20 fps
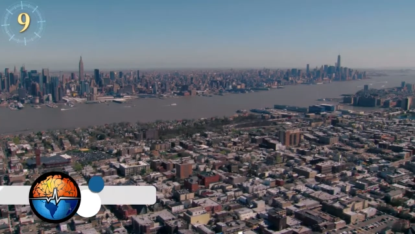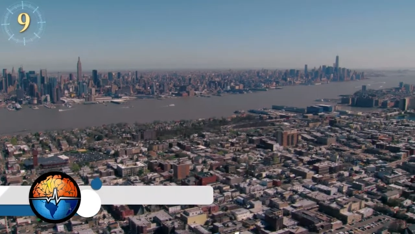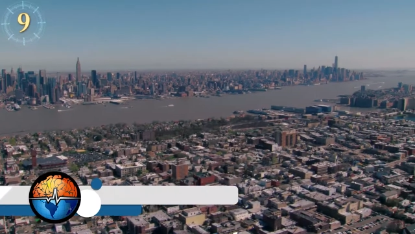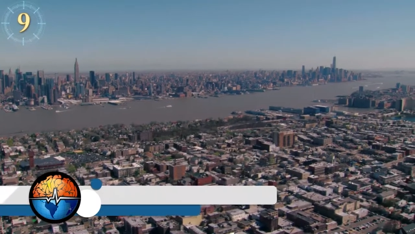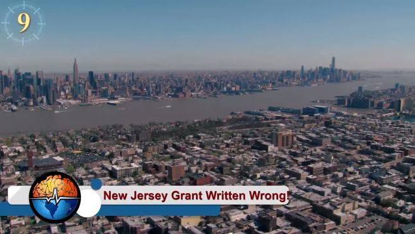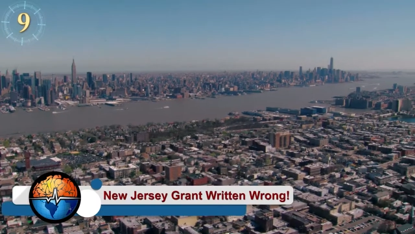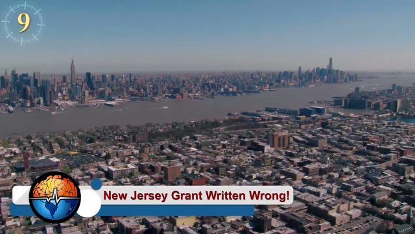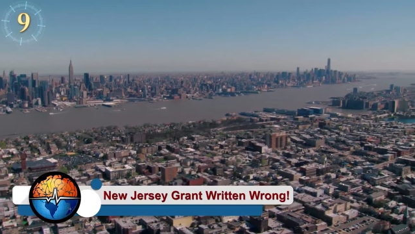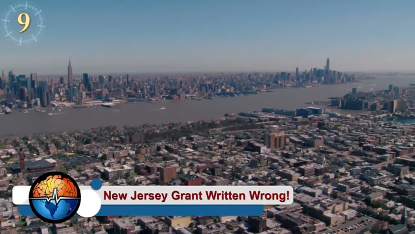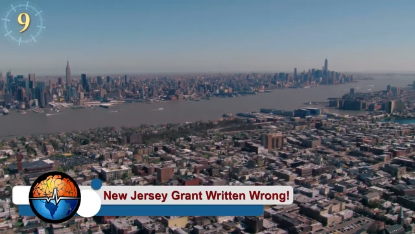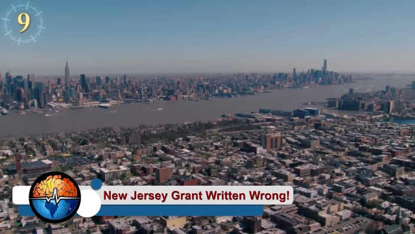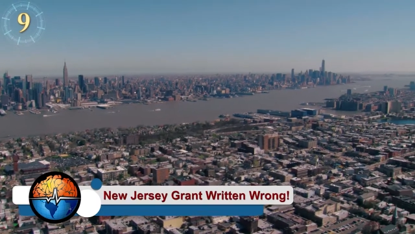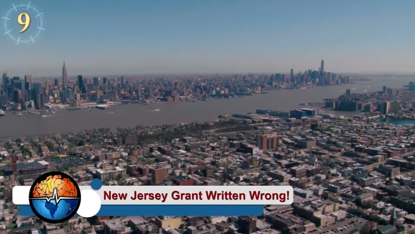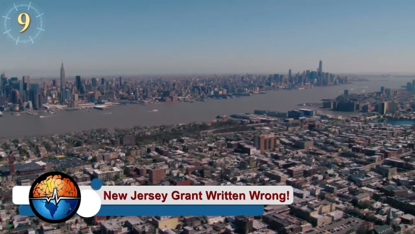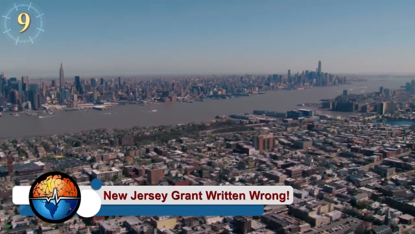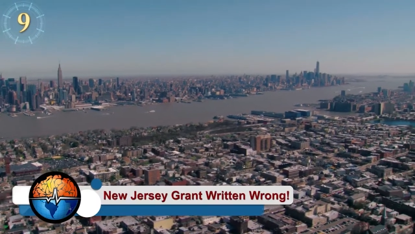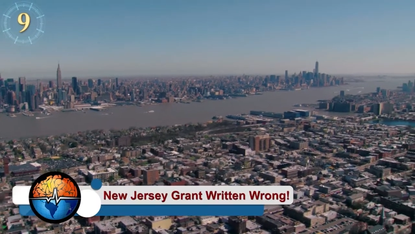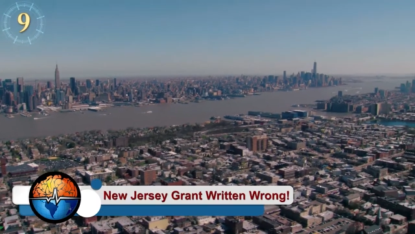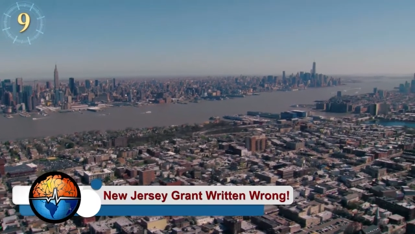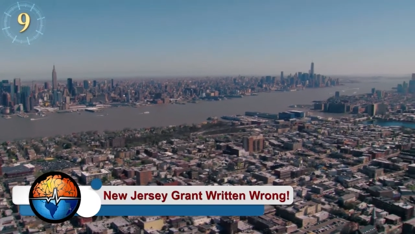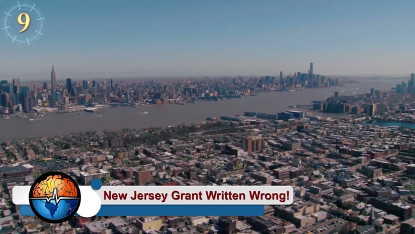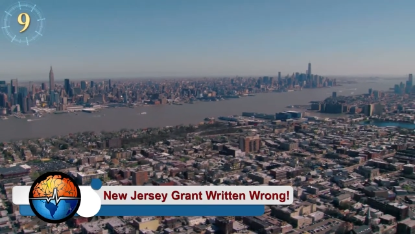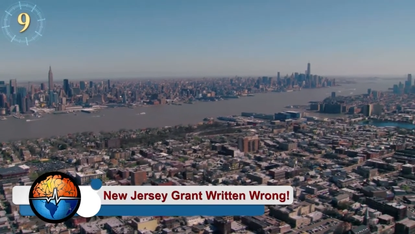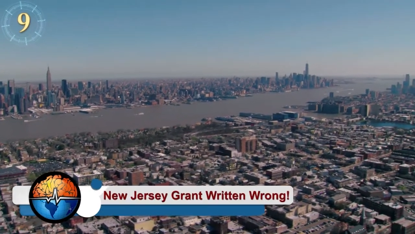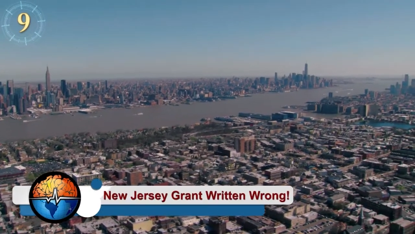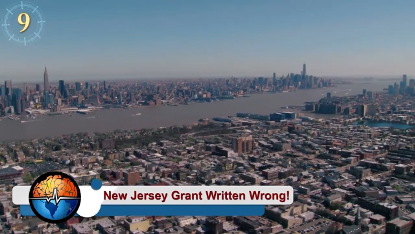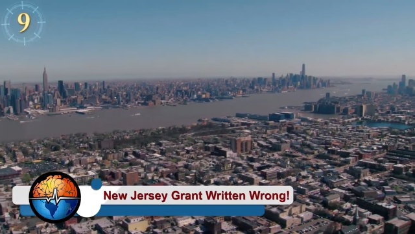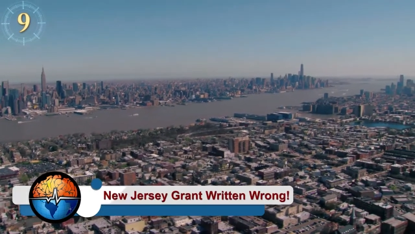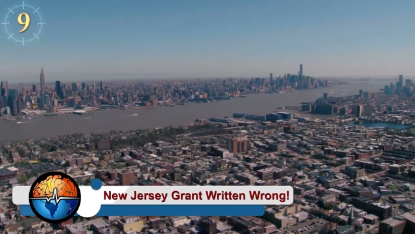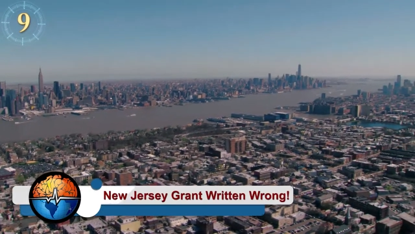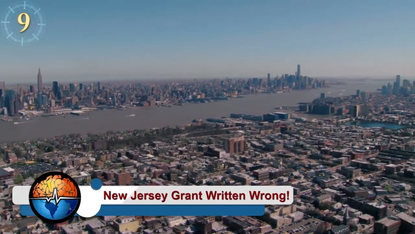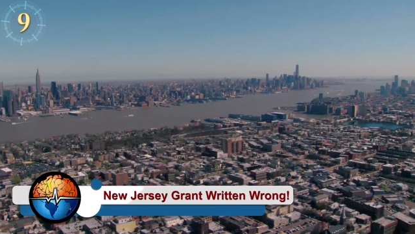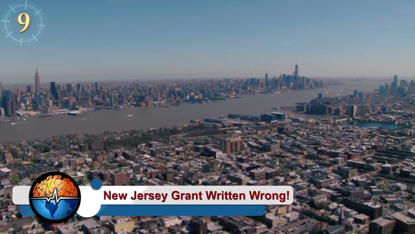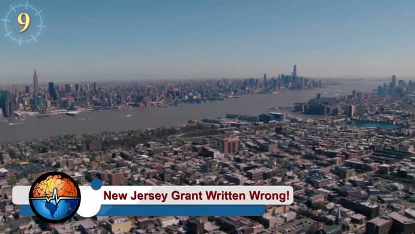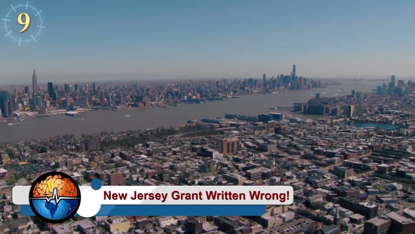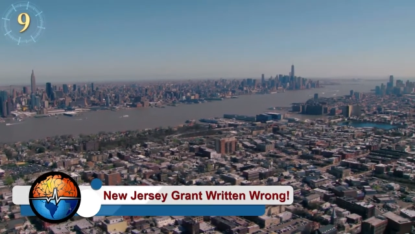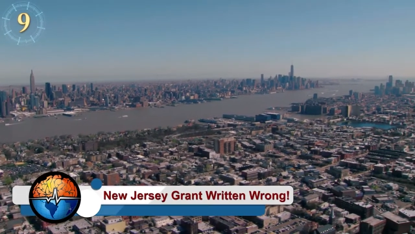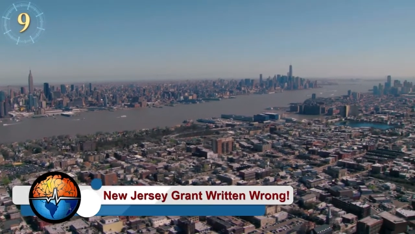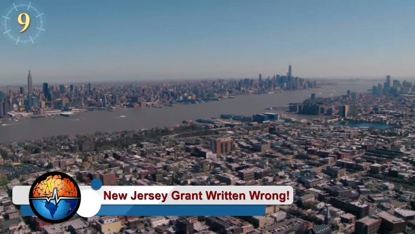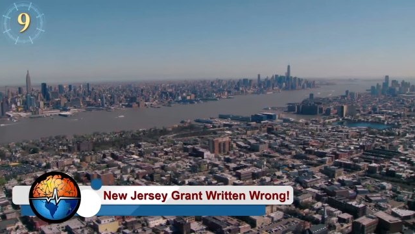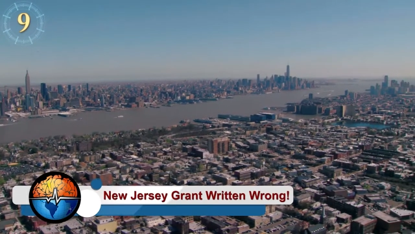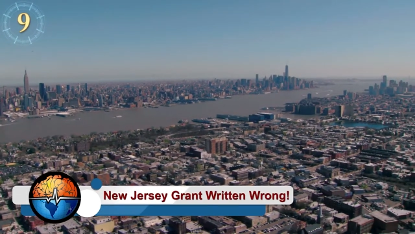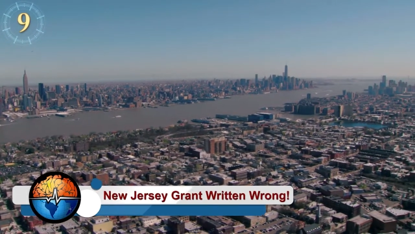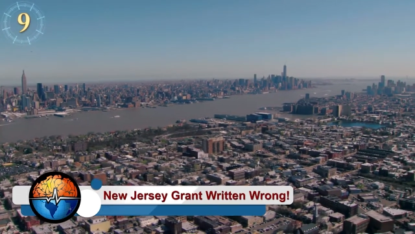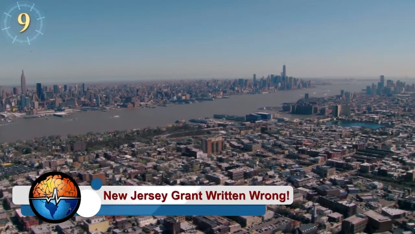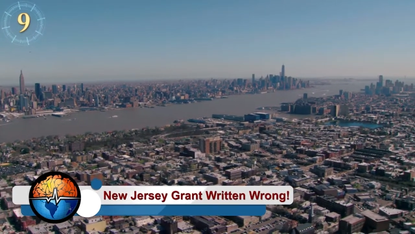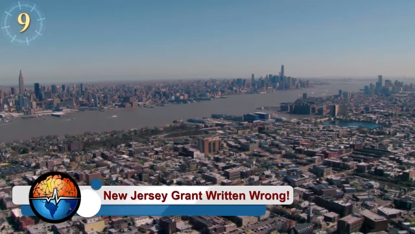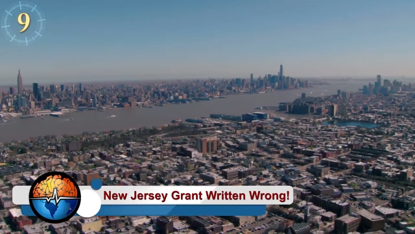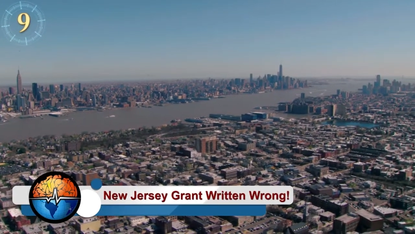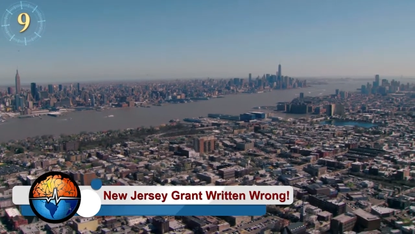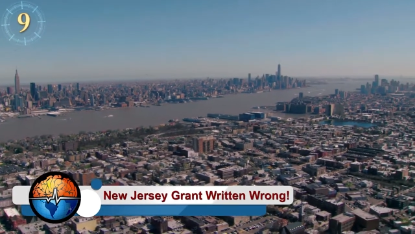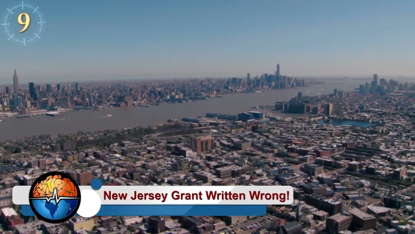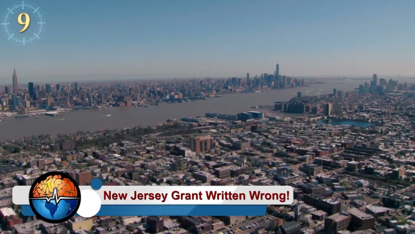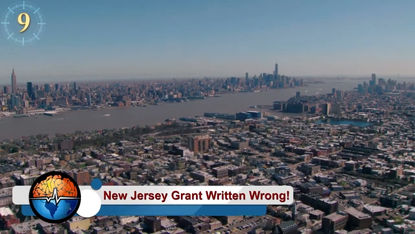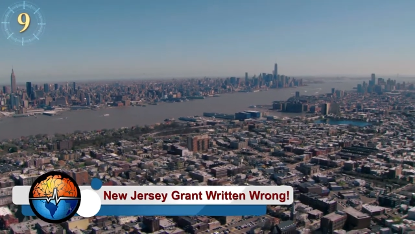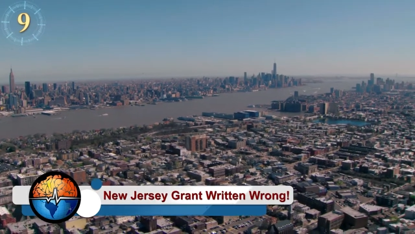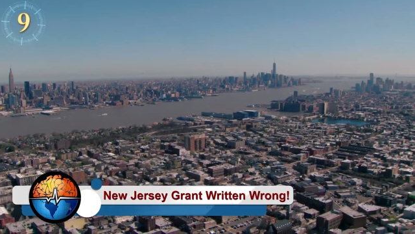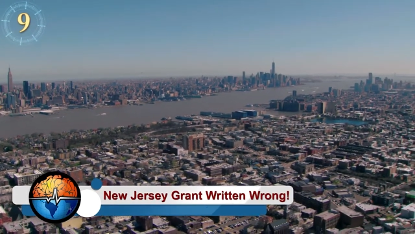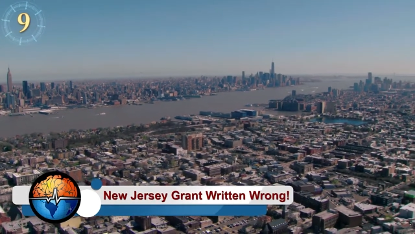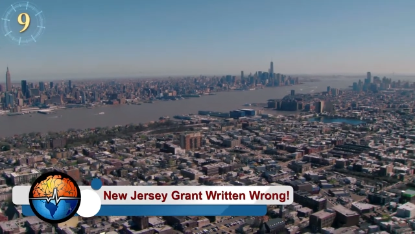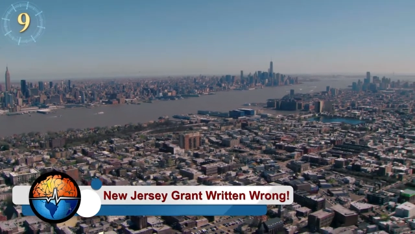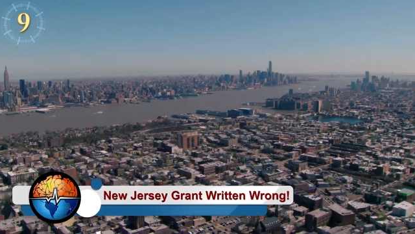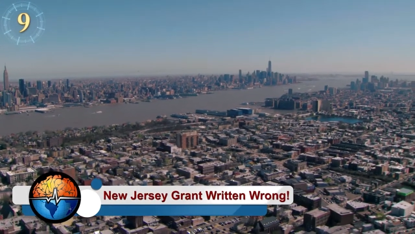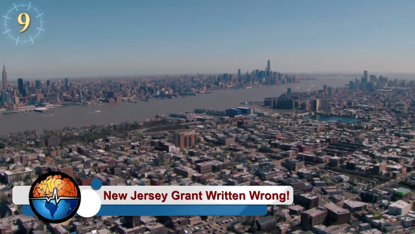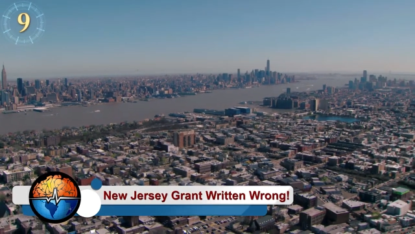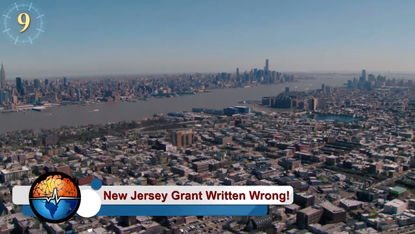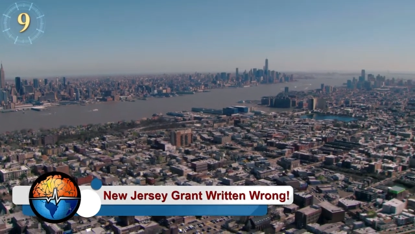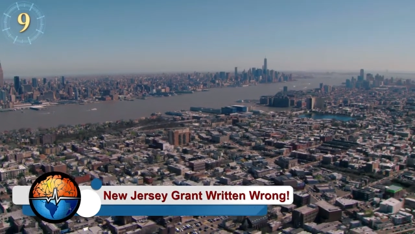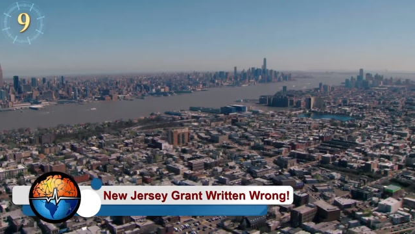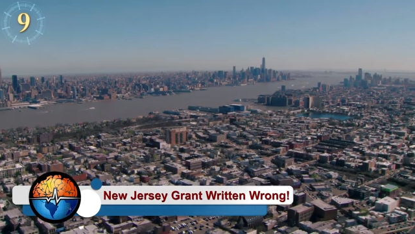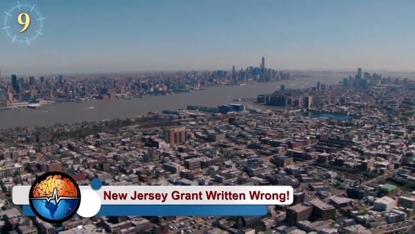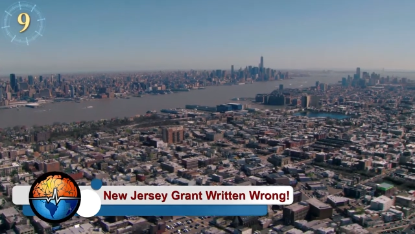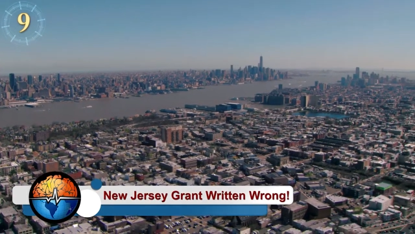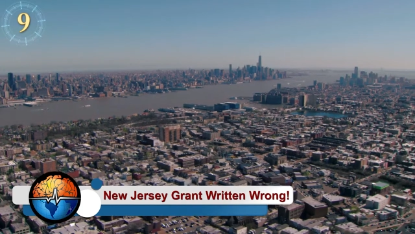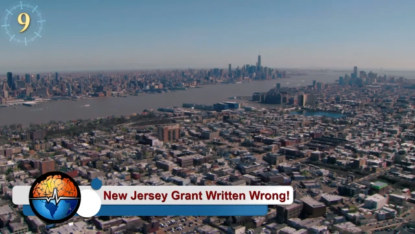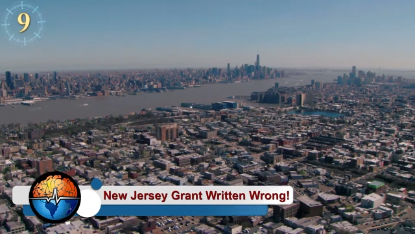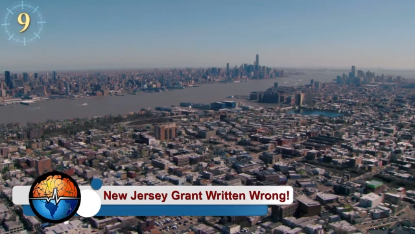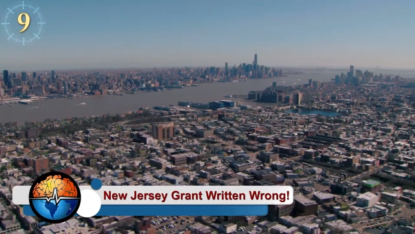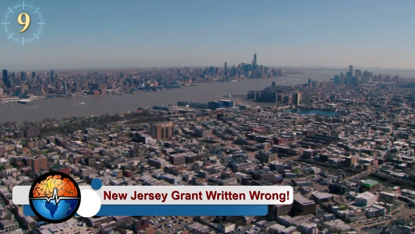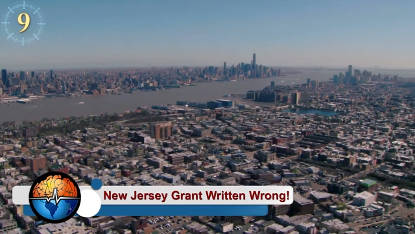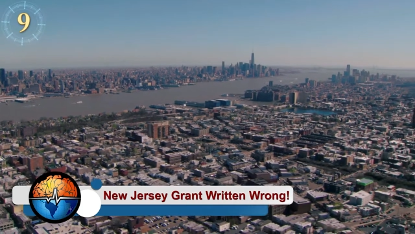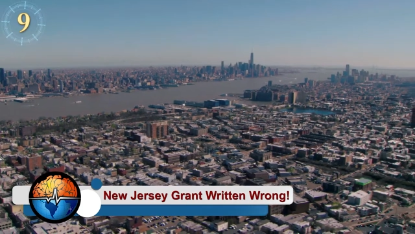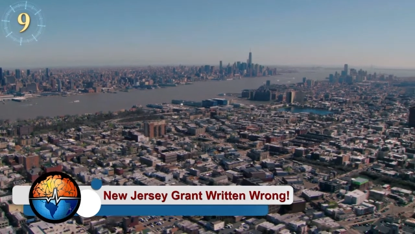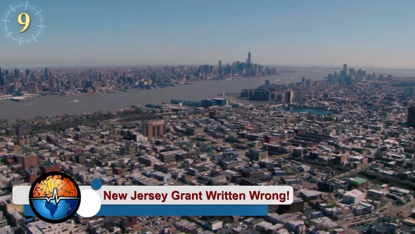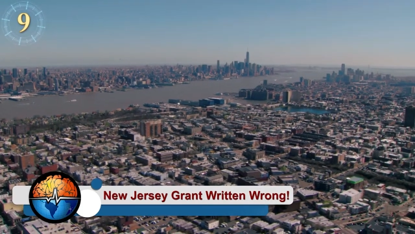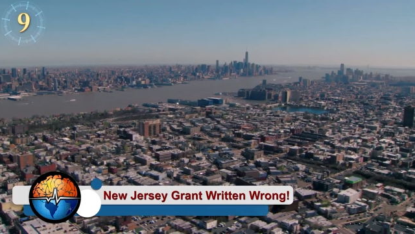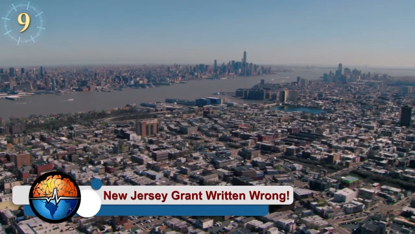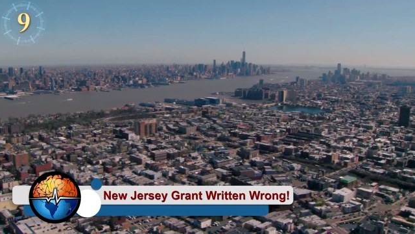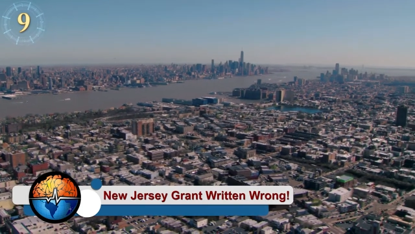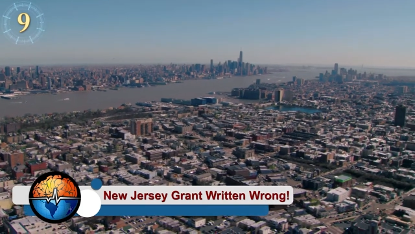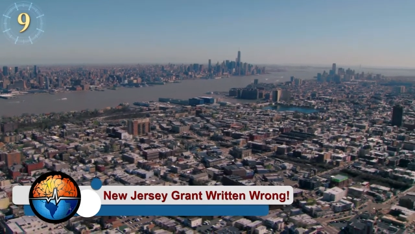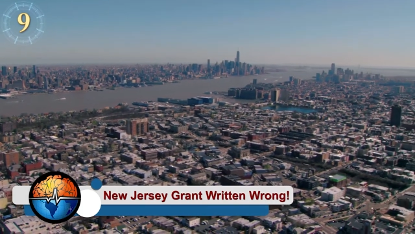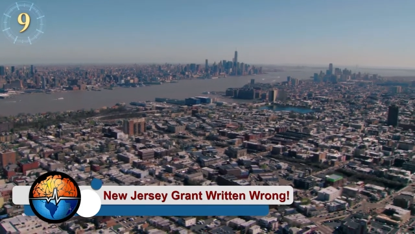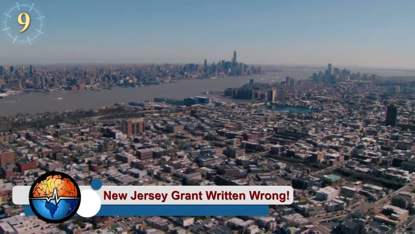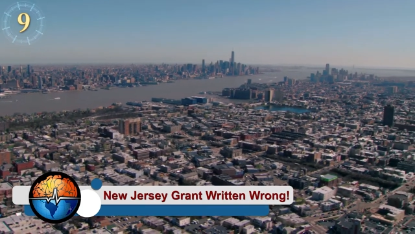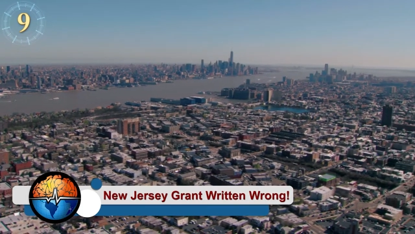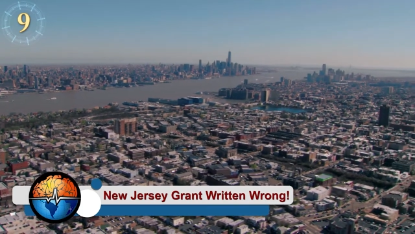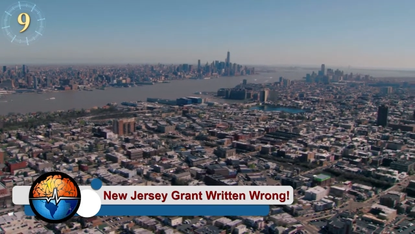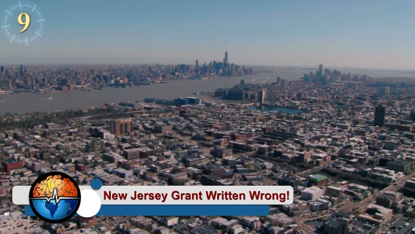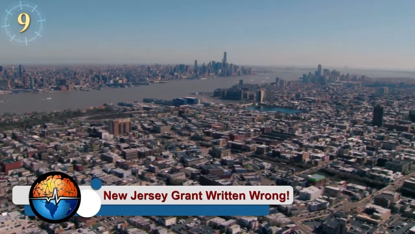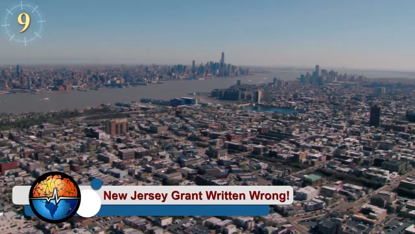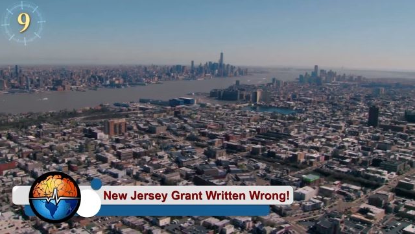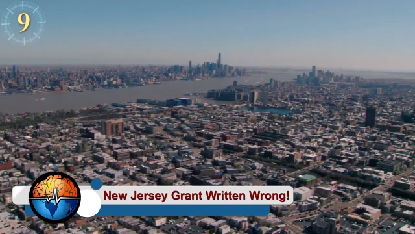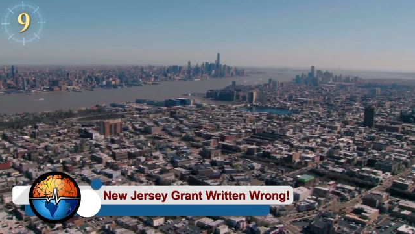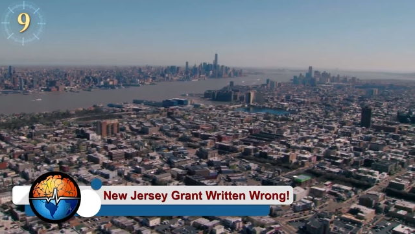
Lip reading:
[unreadable: no face in view]